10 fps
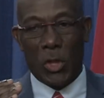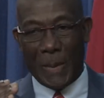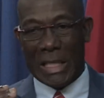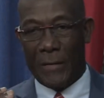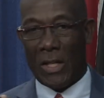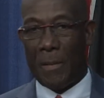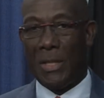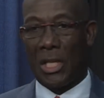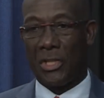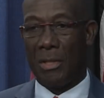specific
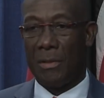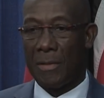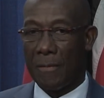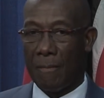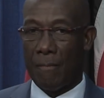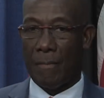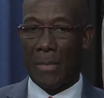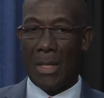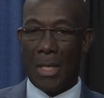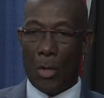objections.
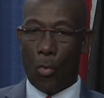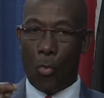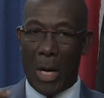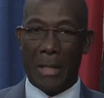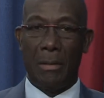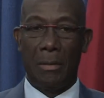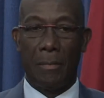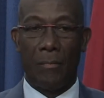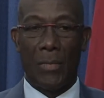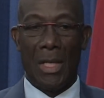One
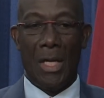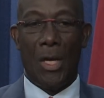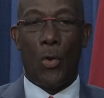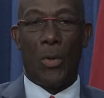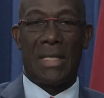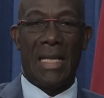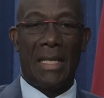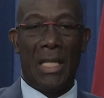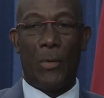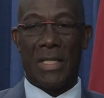was
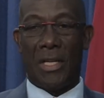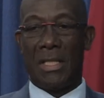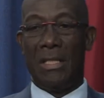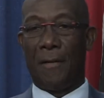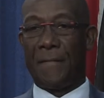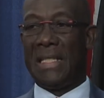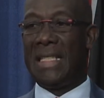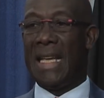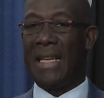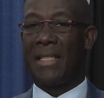that there was not enough
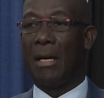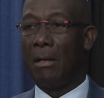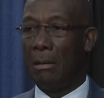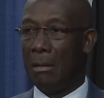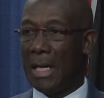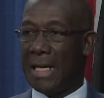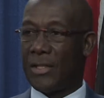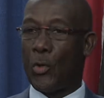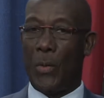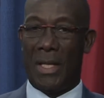data as
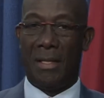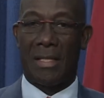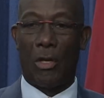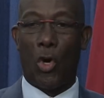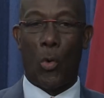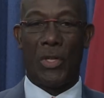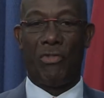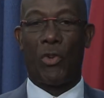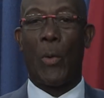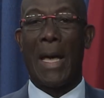to whether this law was
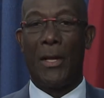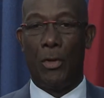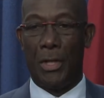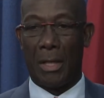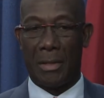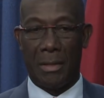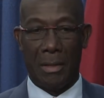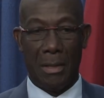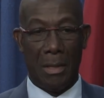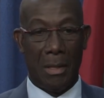required or not.
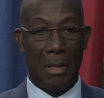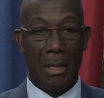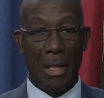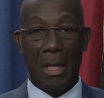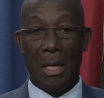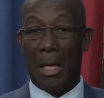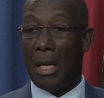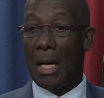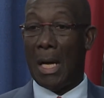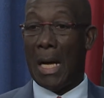
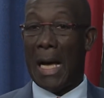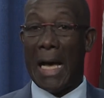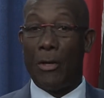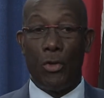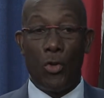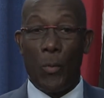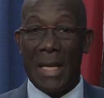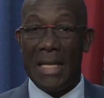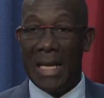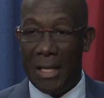I don't know
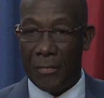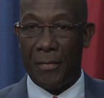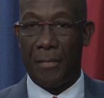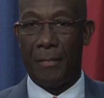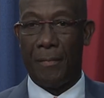where they live,